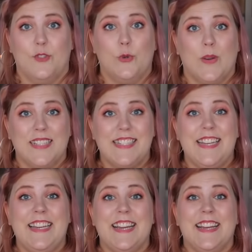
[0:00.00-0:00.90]

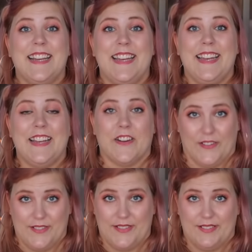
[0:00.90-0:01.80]
twenty
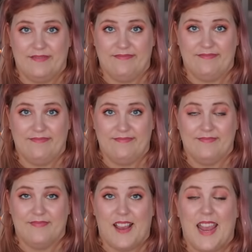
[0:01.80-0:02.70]
years
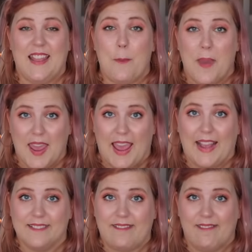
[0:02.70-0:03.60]
in the
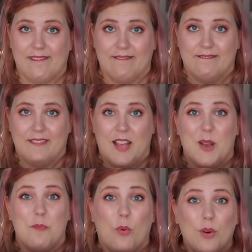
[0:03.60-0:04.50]
making.
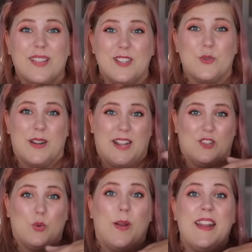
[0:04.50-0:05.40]
More than twenty
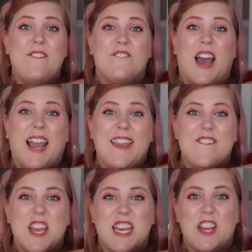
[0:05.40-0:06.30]
years,
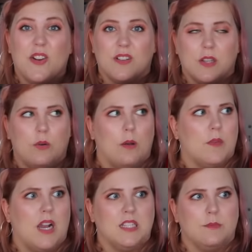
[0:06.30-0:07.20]
twenty-five years. Oh my
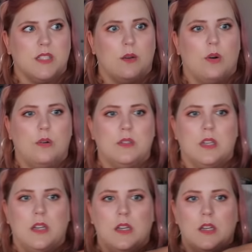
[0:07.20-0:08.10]
gosh, I'm so old.